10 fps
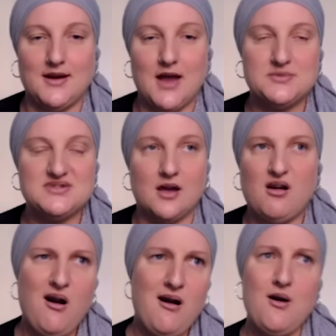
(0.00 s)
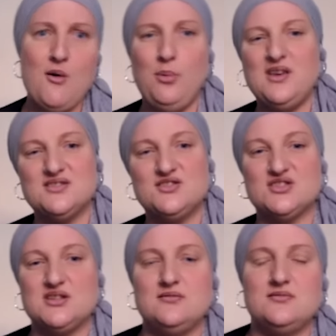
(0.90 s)
And I was like, oh, we
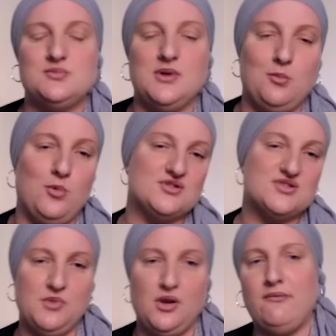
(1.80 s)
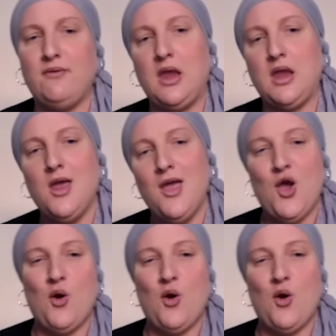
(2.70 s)
just chilled. We watched a movie.